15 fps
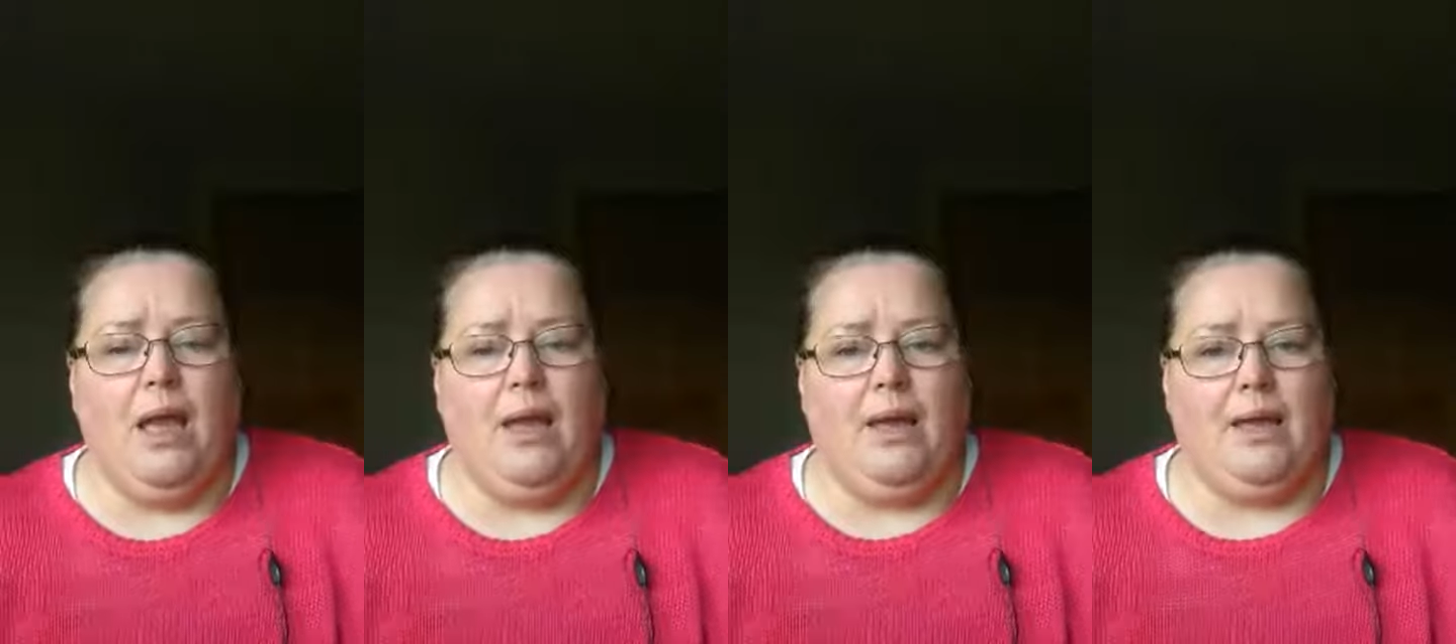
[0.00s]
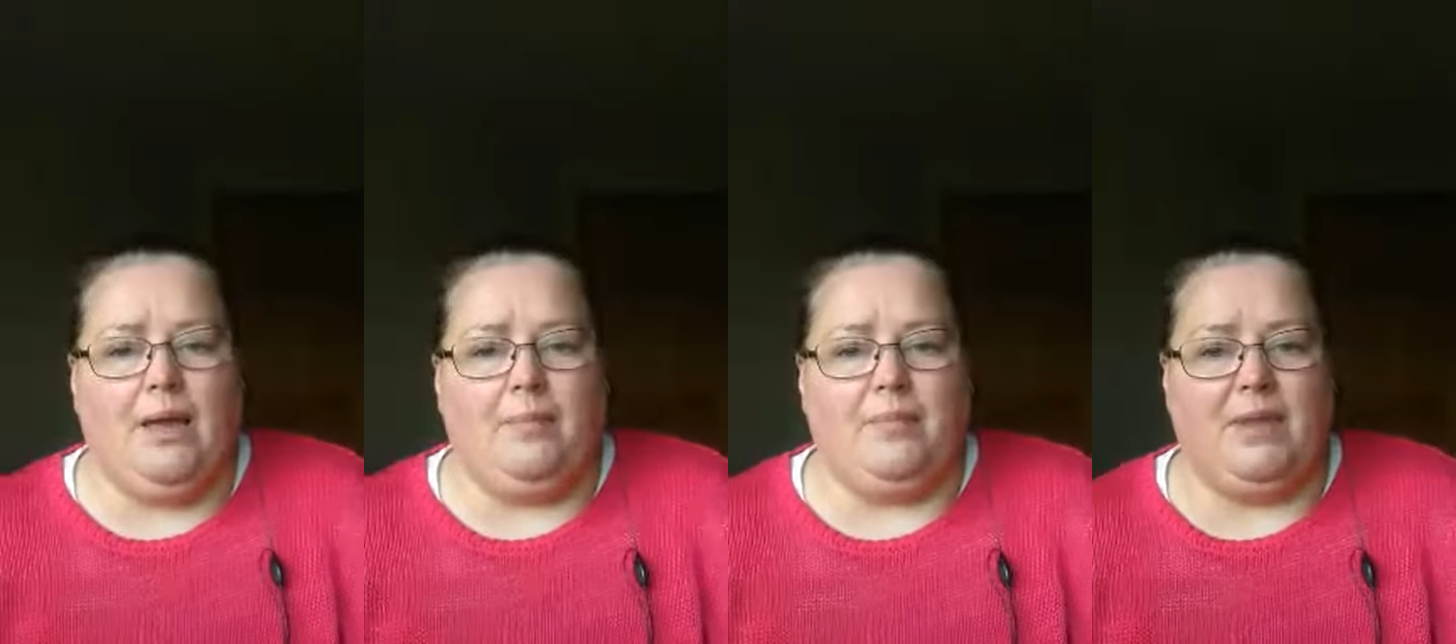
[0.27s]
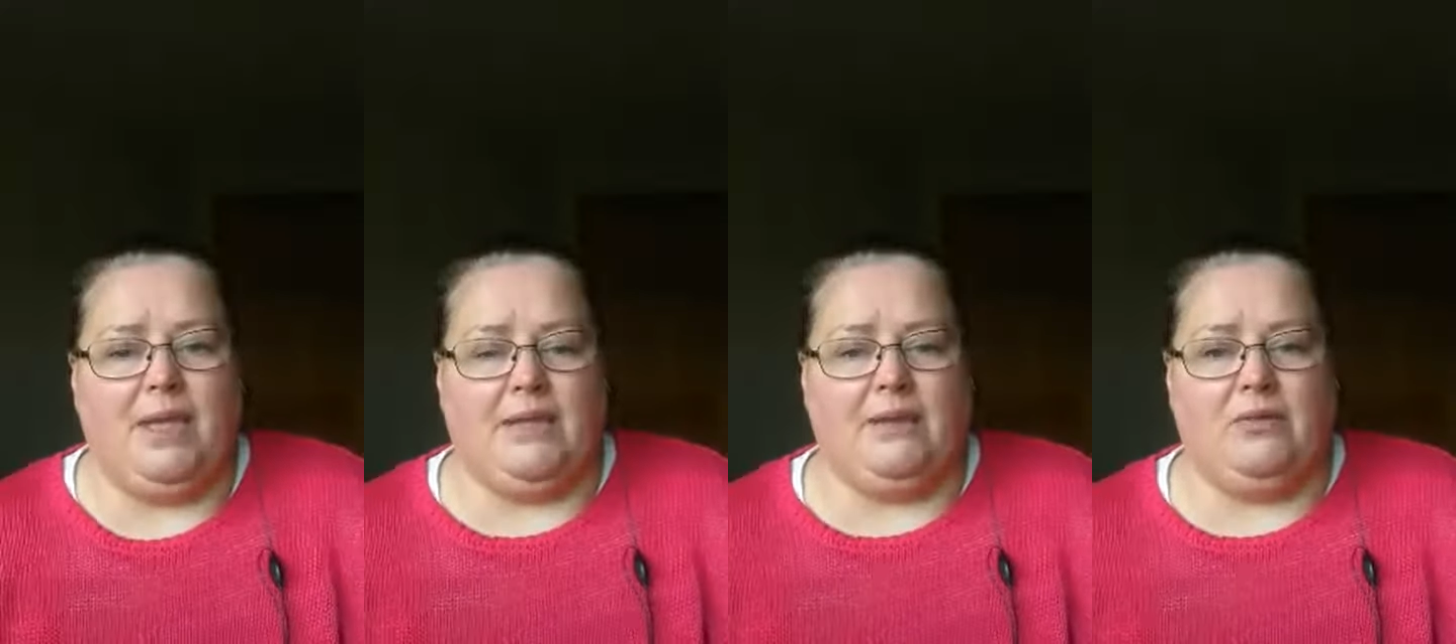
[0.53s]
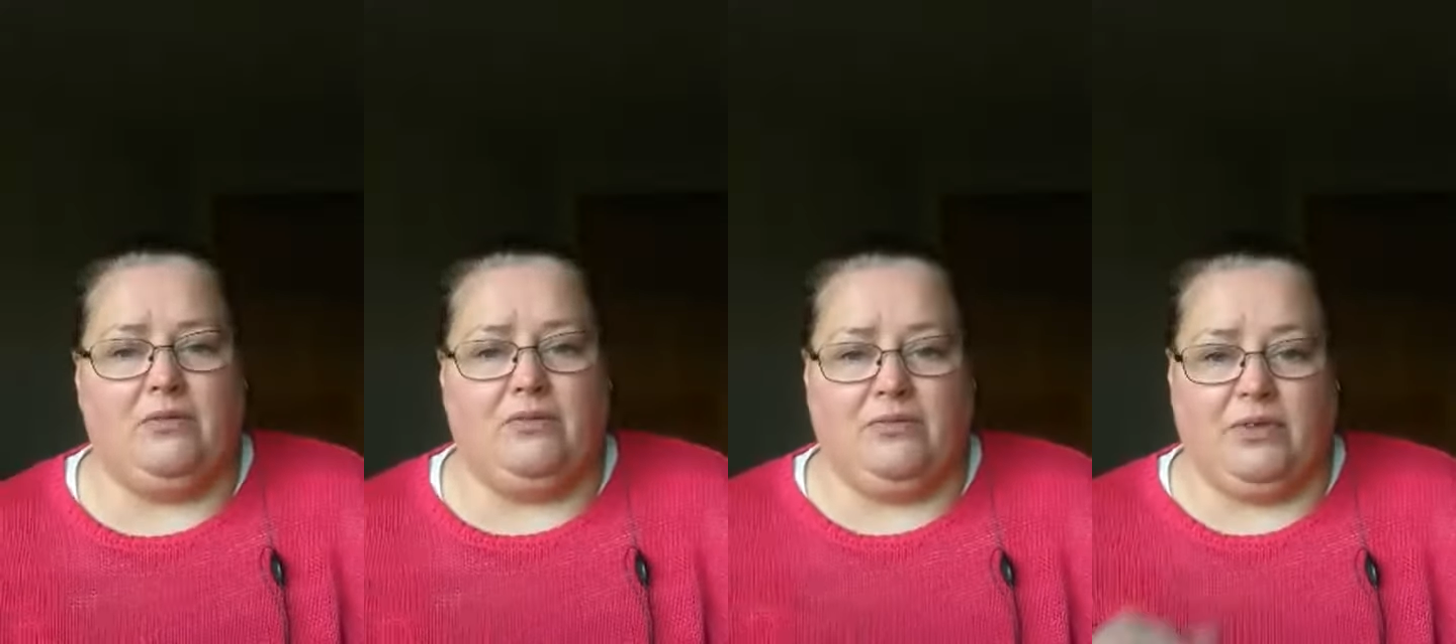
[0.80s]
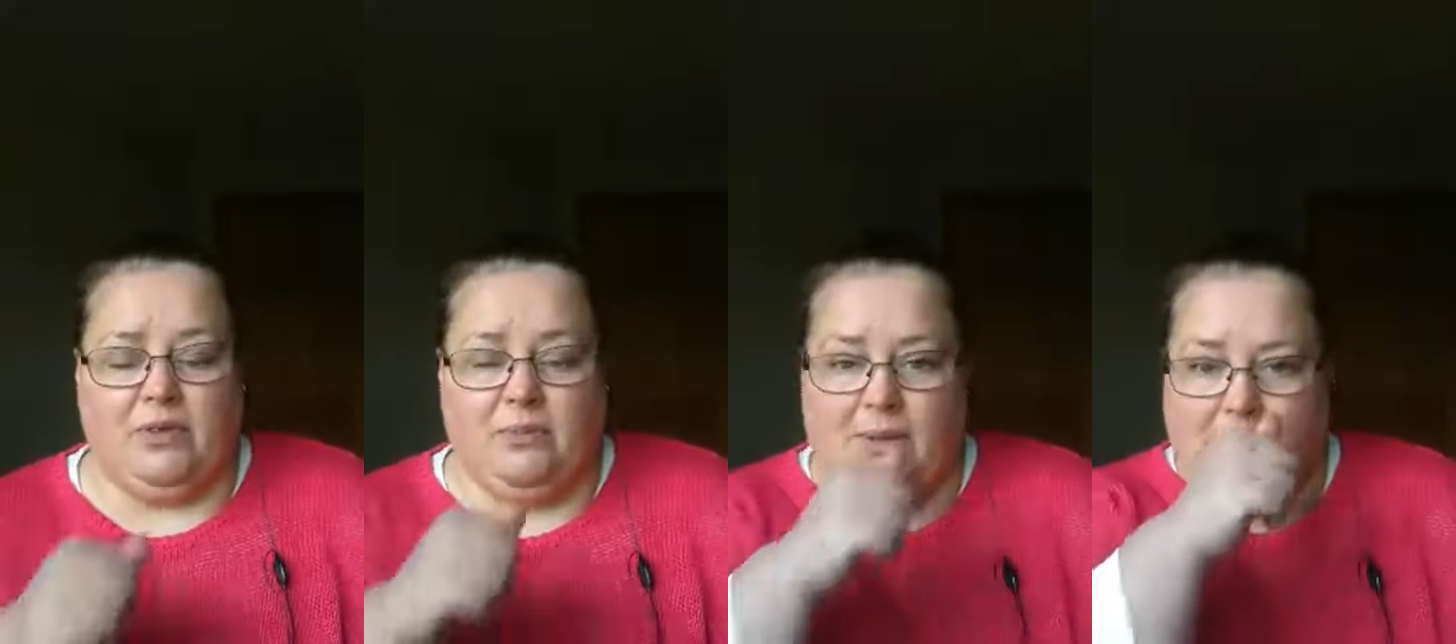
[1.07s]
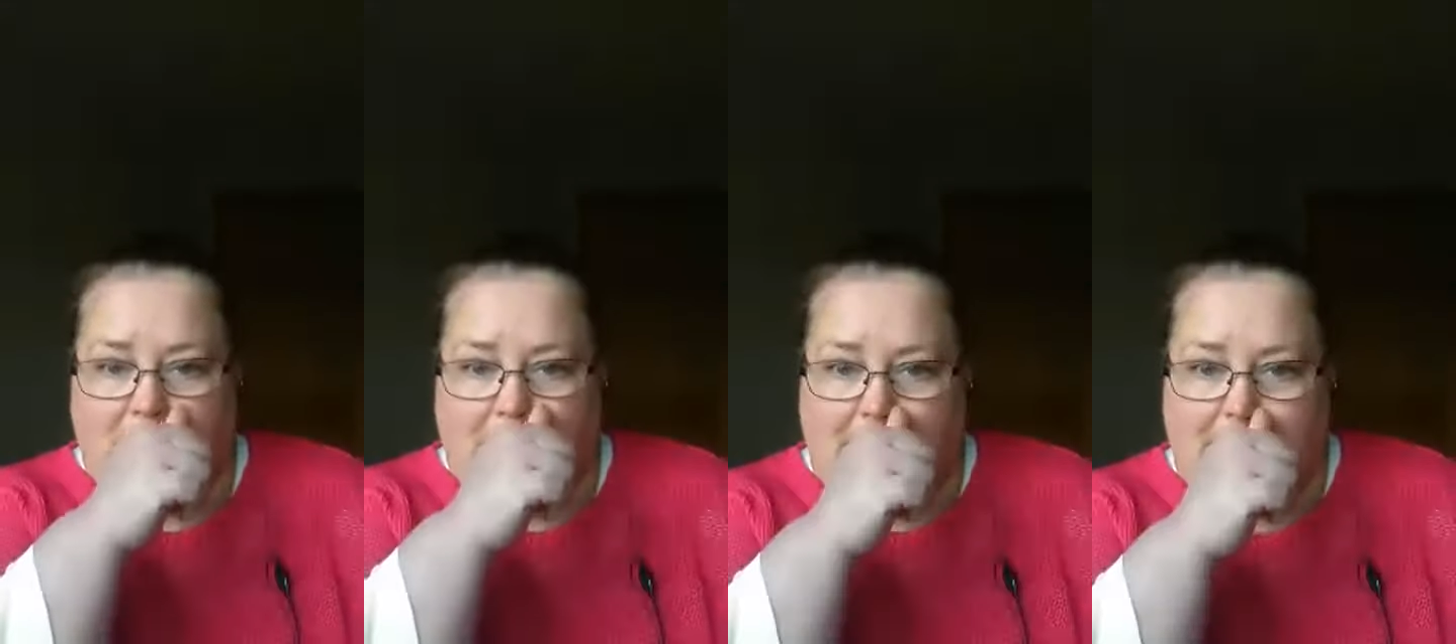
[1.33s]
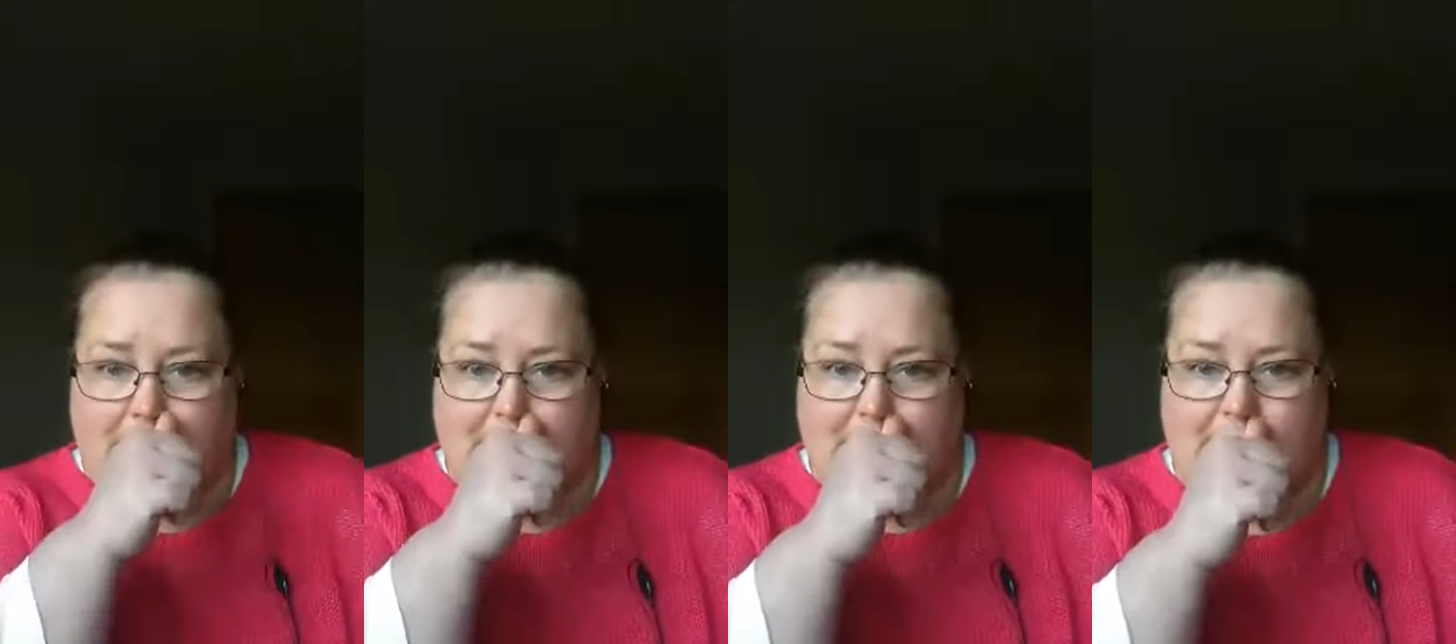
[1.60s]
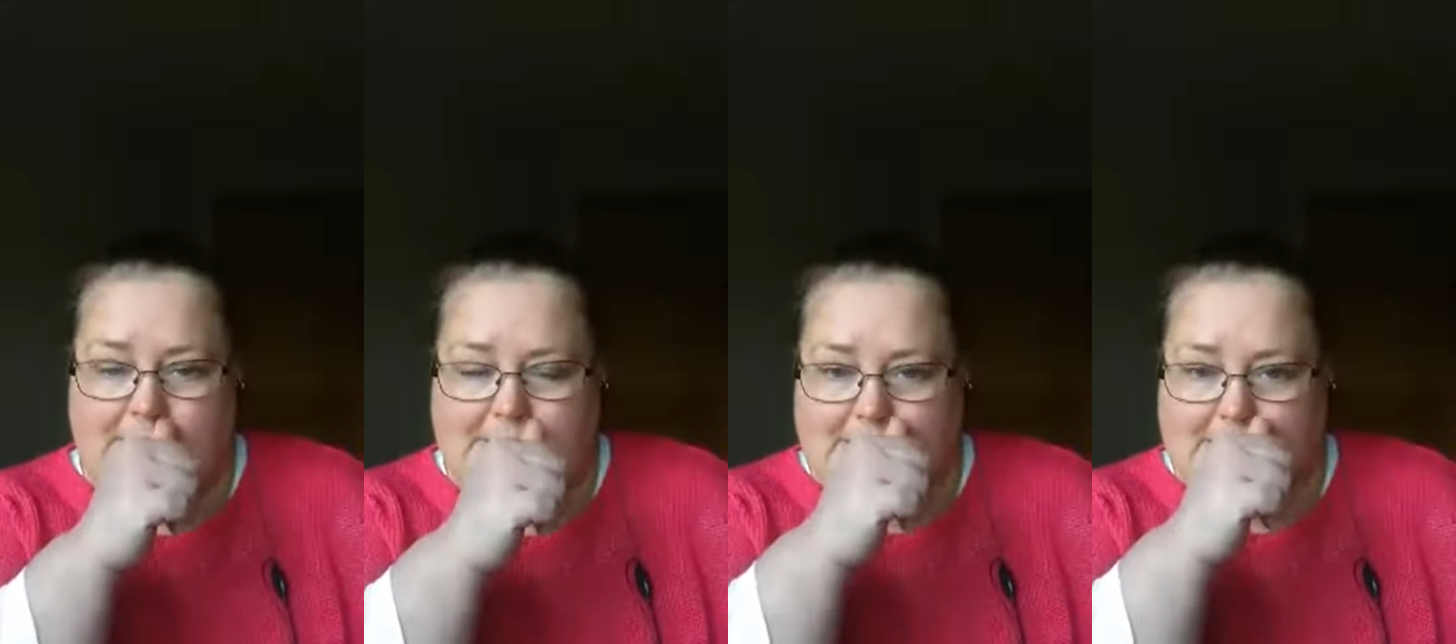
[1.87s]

In the review my priorities